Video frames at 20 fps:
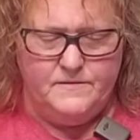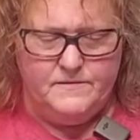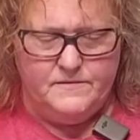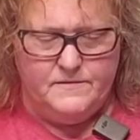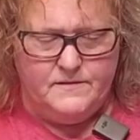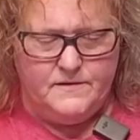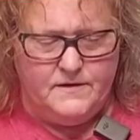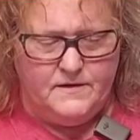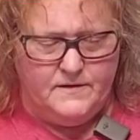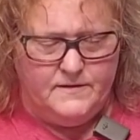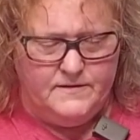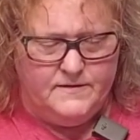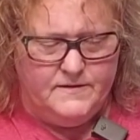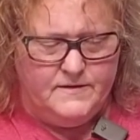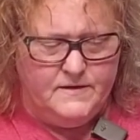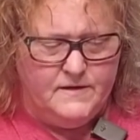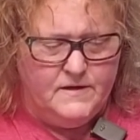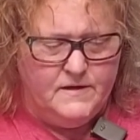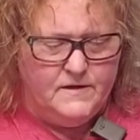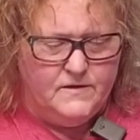there,
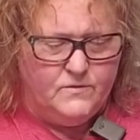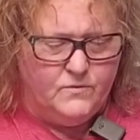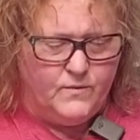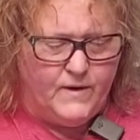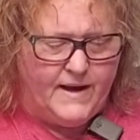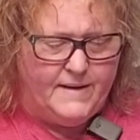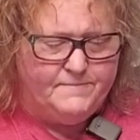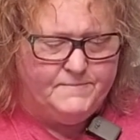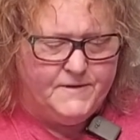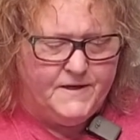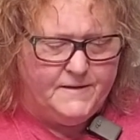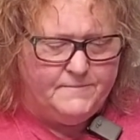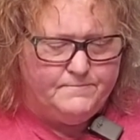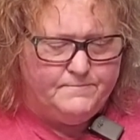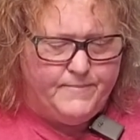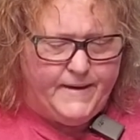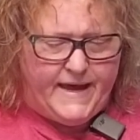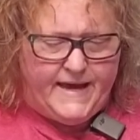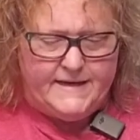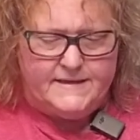wrapped up,
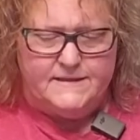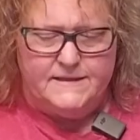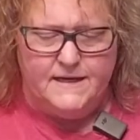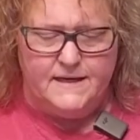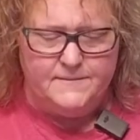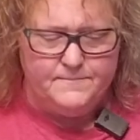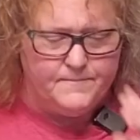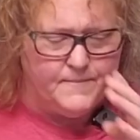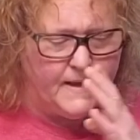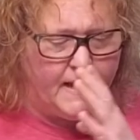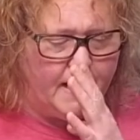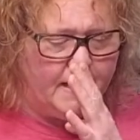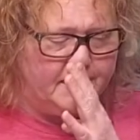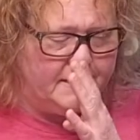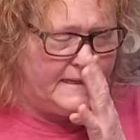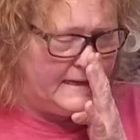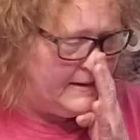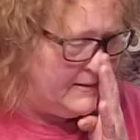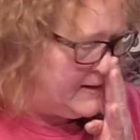packed up, and now